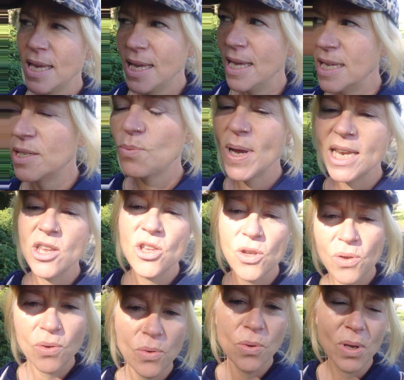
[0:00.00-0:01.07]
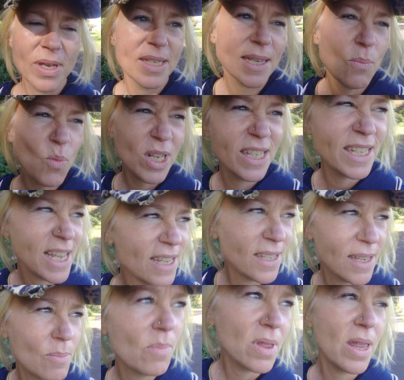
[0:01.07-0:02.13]
it's when someone says
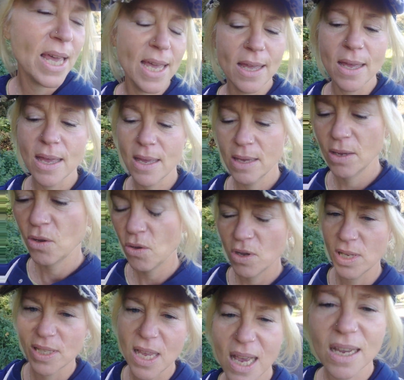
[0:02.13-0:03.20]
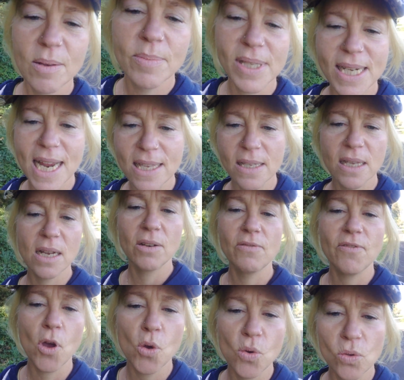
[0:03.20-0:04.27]
something, a circumstance
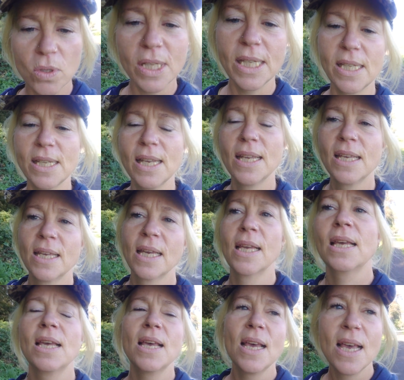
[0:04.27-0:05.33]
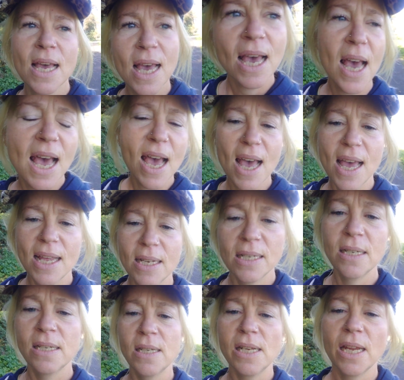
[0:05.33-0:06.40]
unfolds,
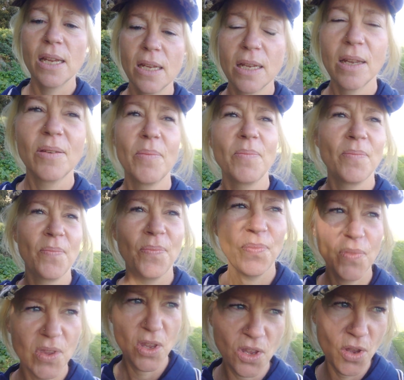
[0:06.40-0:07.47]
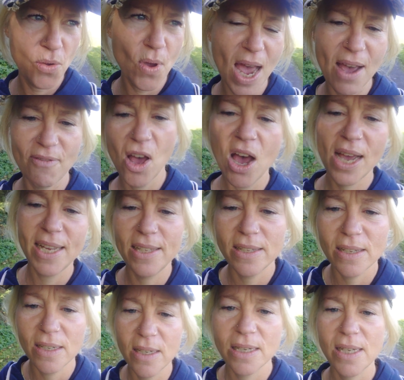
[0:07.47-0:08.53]
and you have
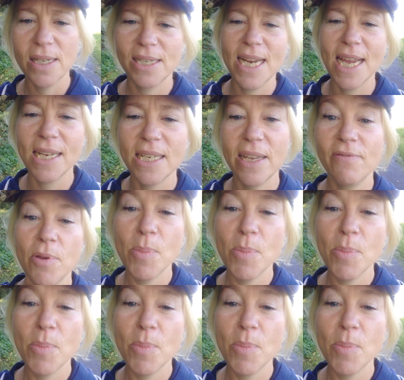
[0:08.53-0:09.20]
heightened negative